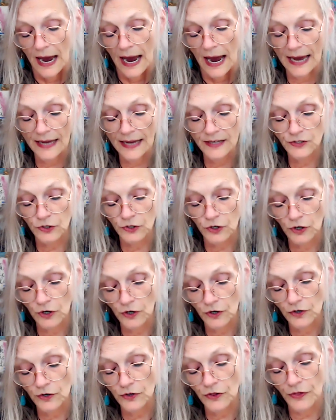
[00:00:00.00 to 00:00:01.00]
has
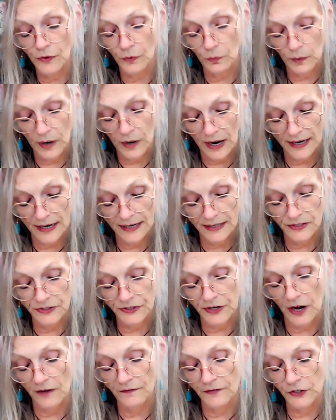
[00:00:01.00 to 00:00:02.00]
earned the right
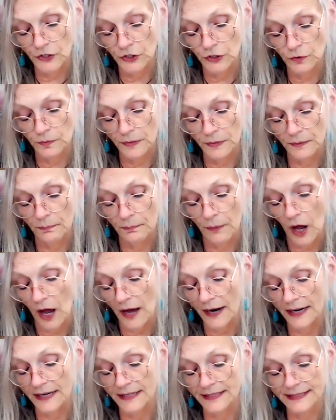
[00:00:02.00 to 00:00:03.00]
of a human
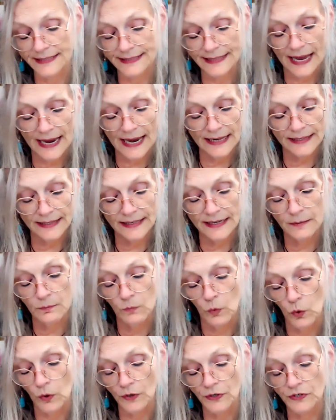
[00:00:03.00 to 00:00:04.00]
body slightly
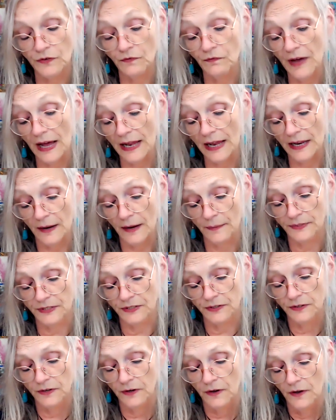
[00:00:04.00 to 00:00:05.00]
more developed
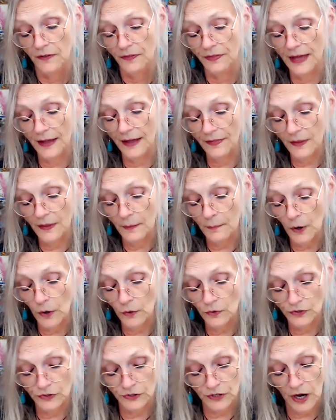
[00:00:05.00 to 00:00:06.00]
than the
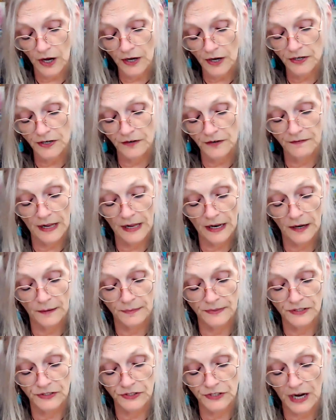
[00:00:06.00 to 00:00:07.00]
most
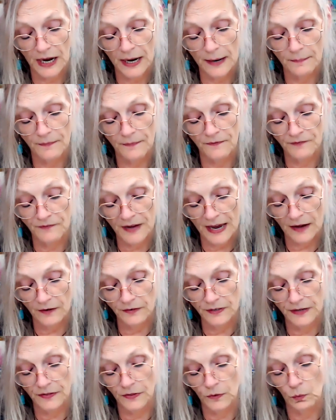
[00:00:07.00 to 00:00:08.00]
undeveloped type
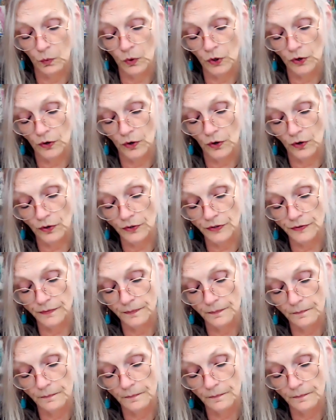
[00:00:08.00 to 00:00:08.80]
found in the world.